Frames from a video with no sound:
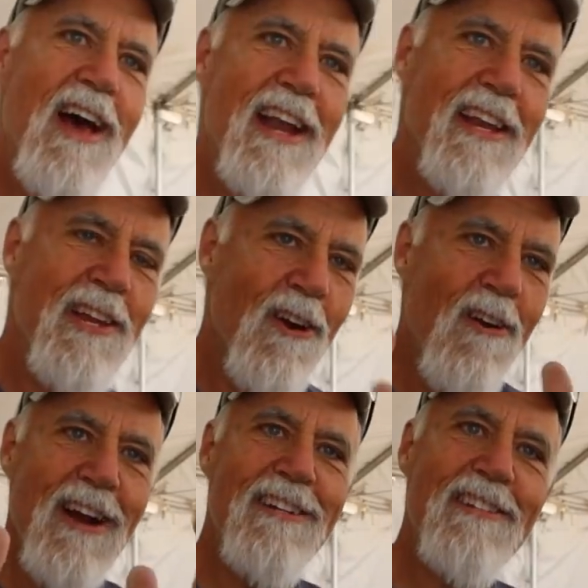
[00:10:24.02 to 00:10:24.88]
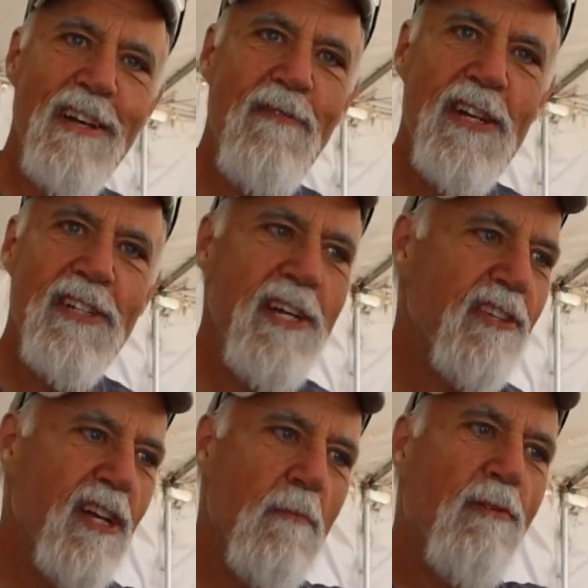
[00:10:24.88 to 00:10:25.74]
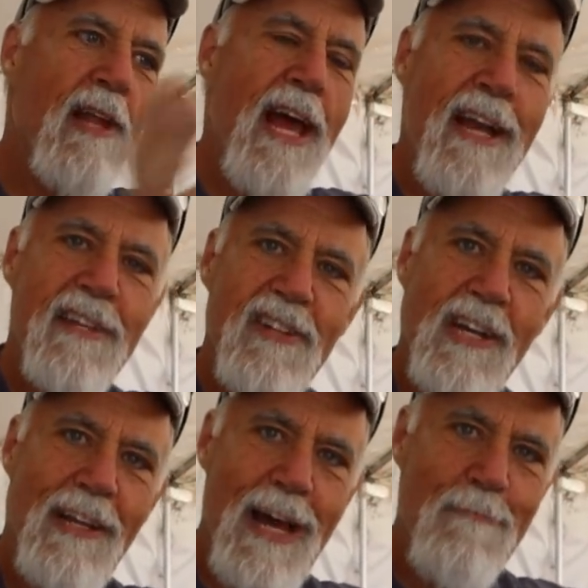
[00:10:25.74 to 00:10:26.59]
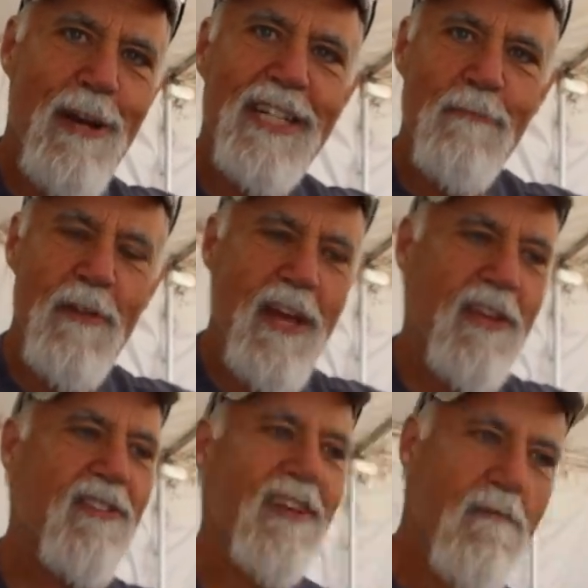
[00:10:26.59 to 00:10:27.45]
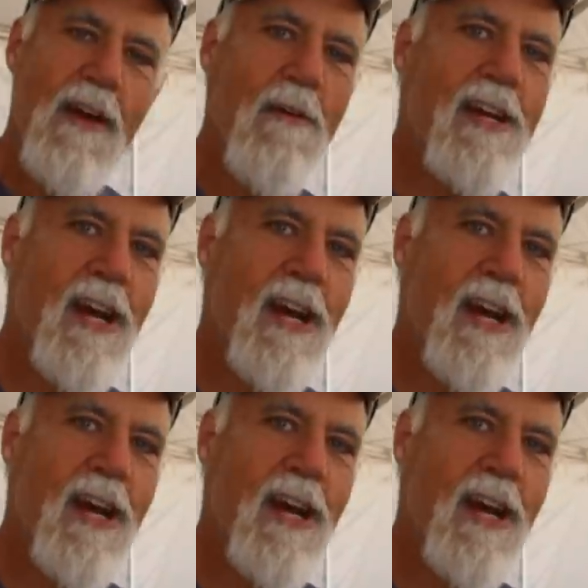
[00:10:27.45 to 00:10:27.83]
that your artistic vision is gonna blend as a collaboration with this. Very